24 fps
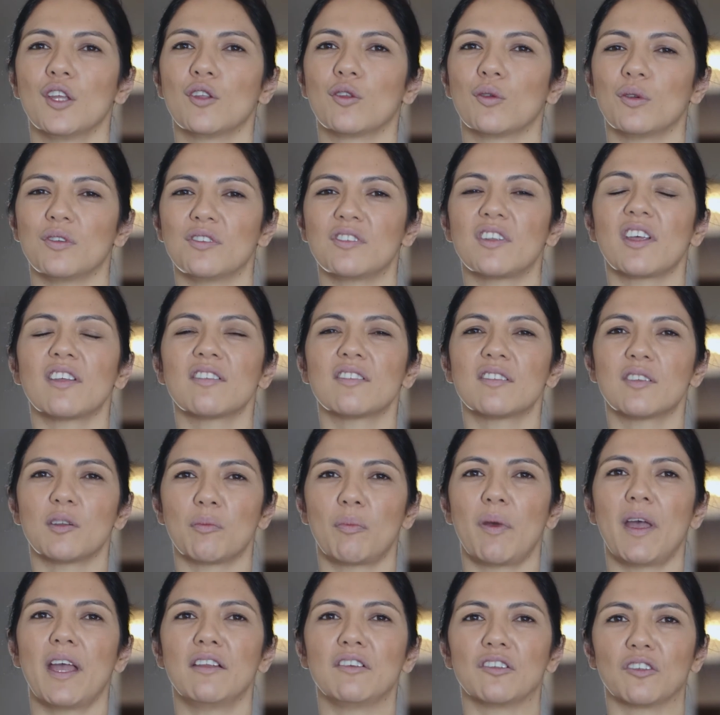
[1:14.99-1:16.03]
So it does
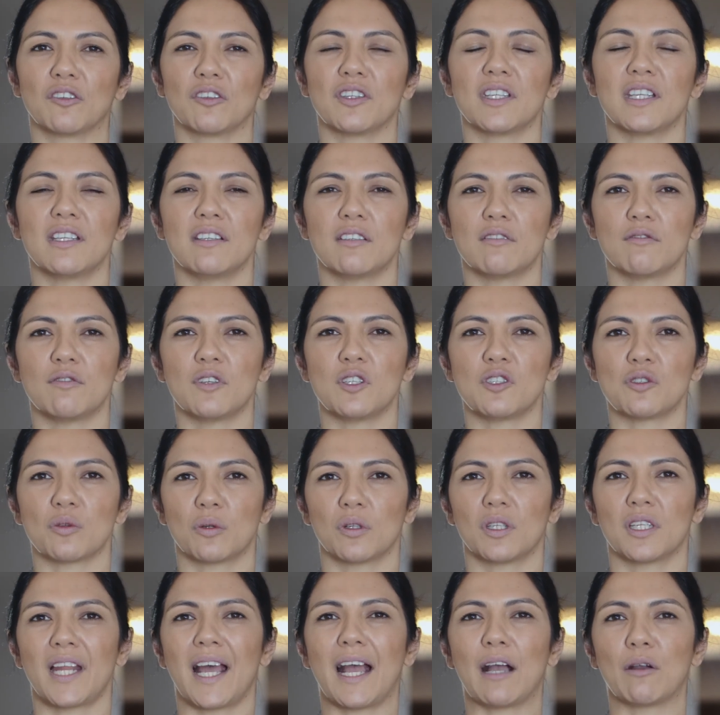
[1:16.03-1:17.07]
depend on the
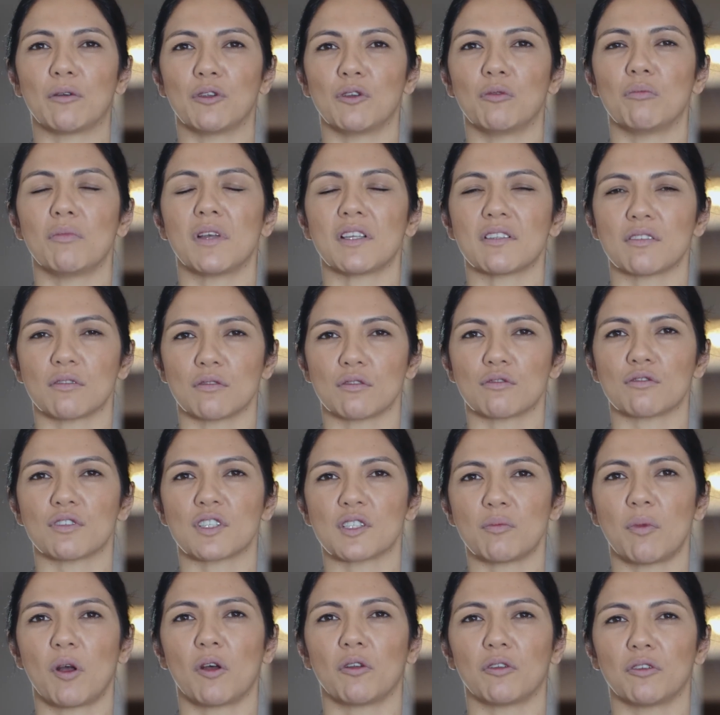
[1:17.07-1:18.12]
individual and how your muscles
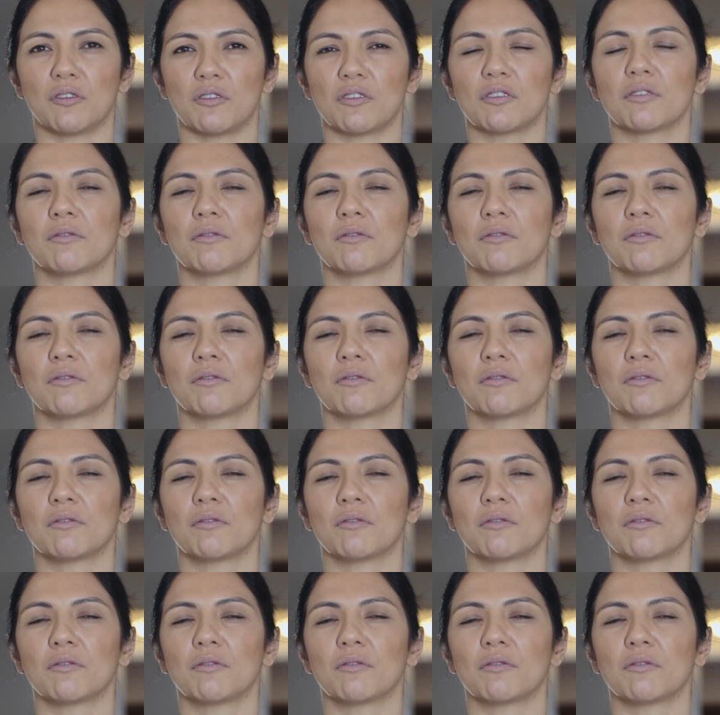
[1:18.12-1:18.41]
respond.